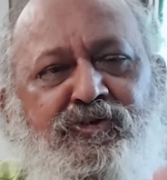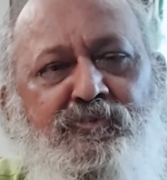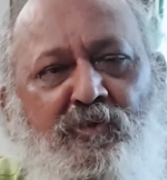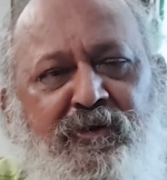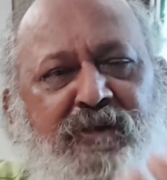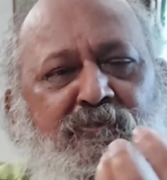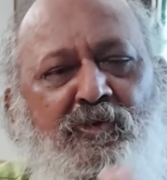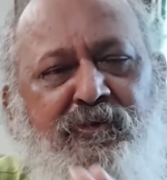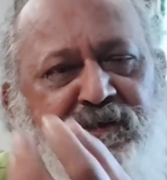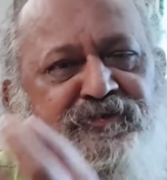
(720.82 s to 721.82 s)
more and
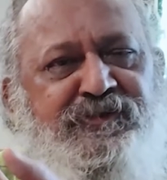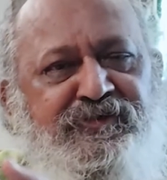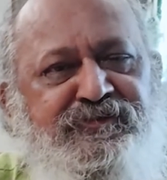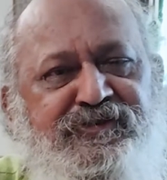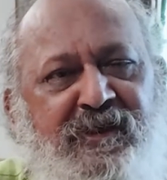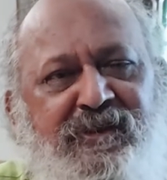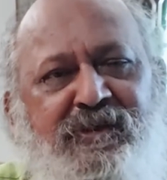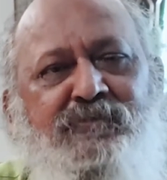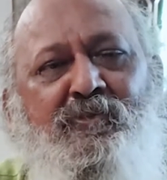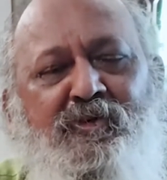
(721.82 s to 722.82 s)
more insecticide
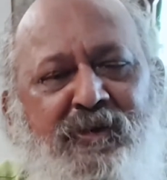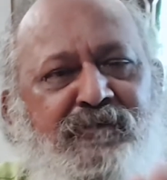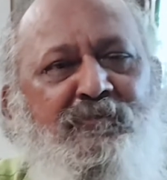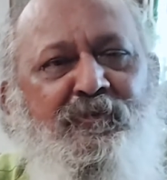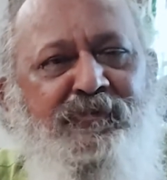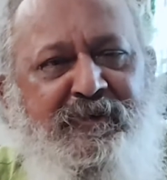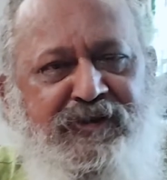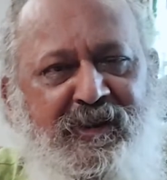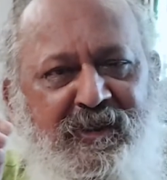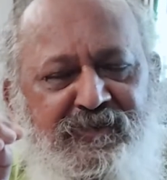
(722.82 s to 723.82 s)
and more
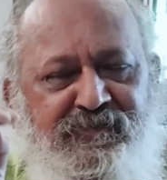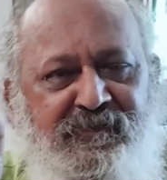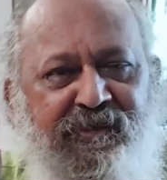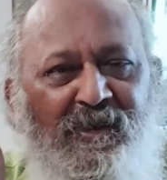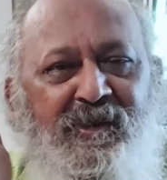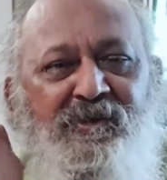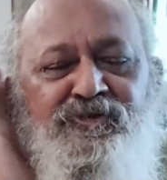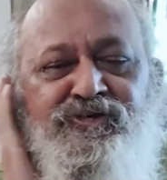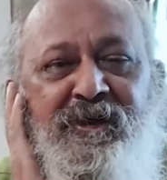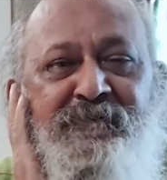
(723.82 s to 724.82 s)
fertilizer.
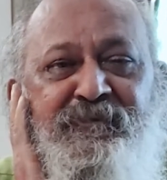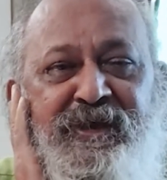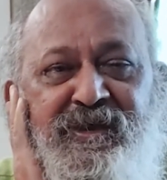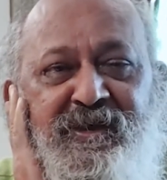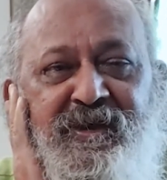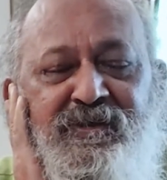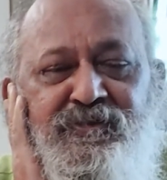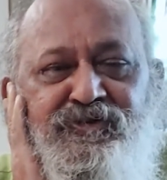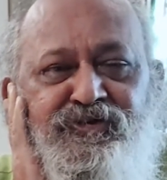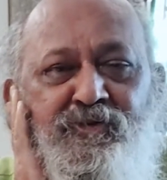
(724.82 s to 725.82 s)
So every year,
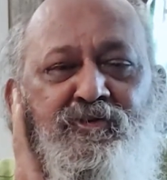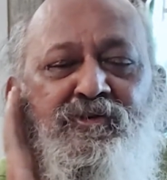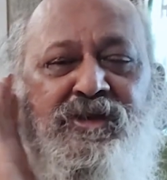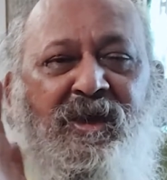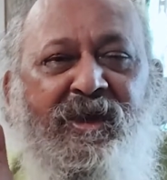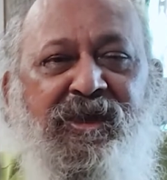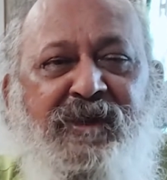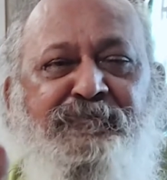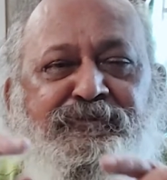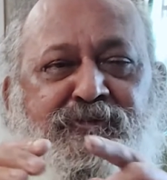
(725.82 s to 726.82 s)
so
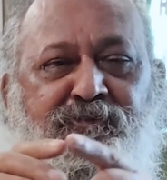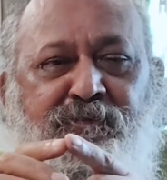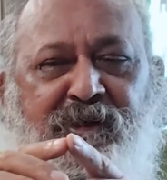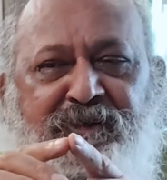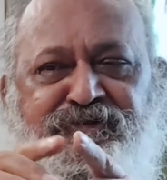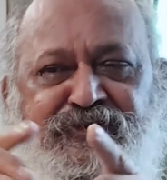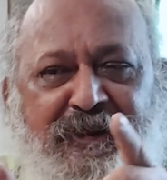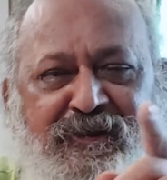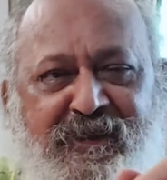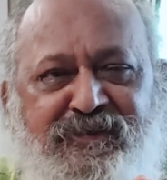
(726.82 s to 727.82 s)
if to get
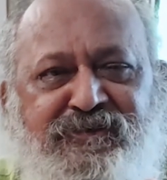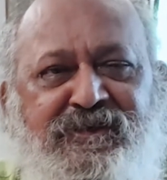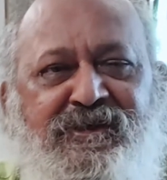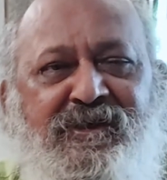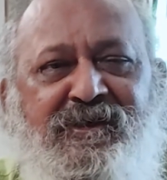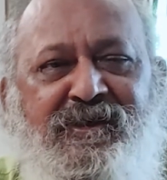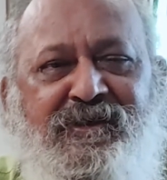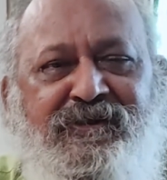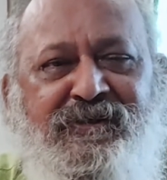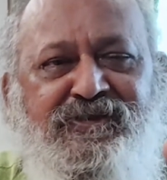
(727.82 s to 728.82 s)
10 kg
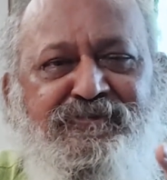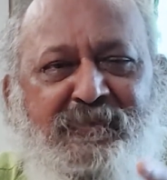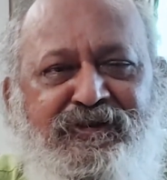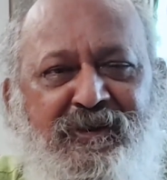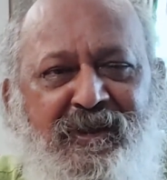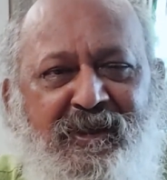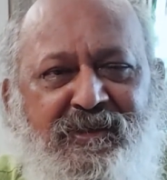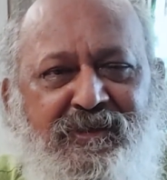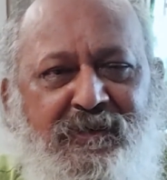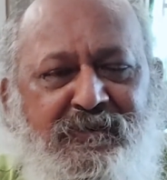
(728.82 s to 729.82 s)
increase
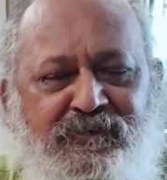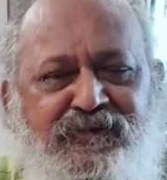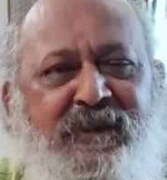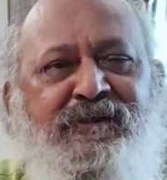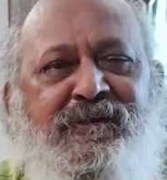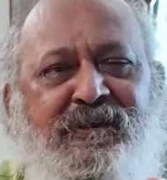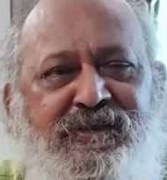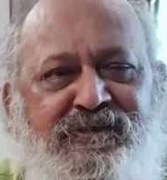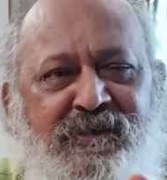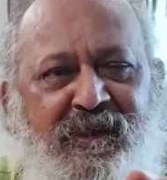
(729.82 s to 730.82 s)
fertilizer, 10
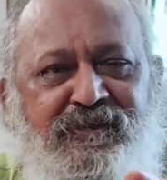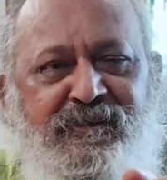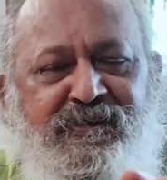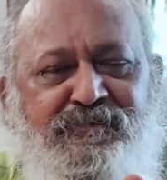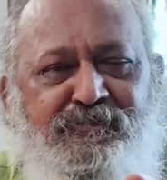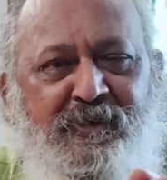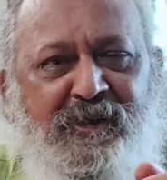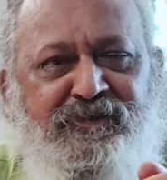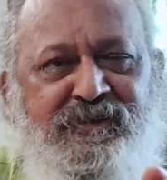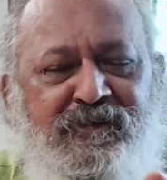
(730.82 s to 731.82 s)
kg increase
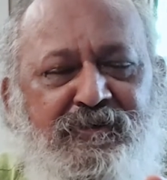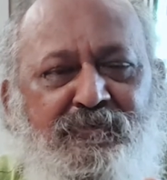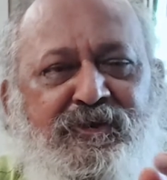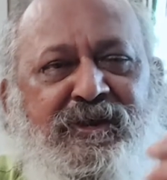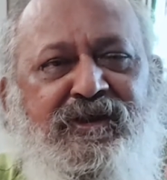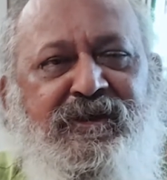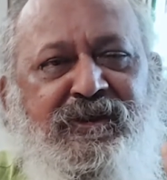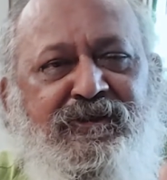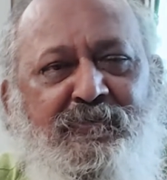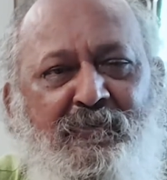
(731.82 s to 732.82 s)
production, we
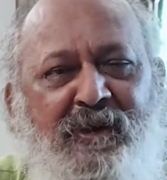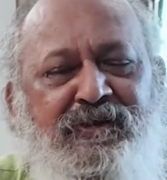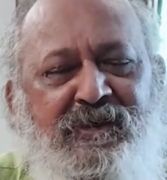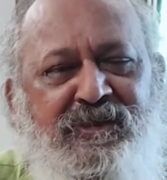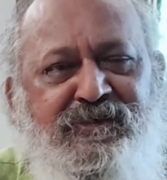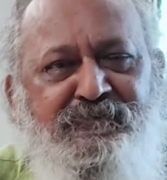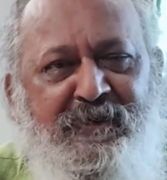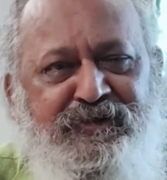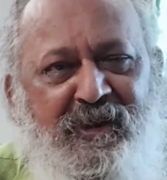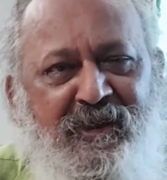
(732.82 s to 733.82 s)
need 1 kg
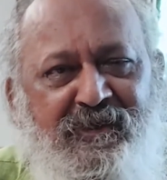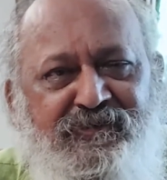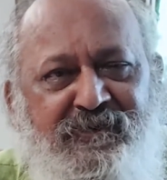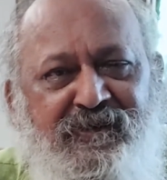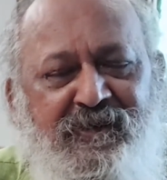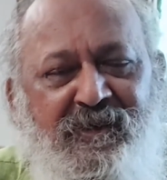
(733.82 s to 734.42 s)
fertilizer.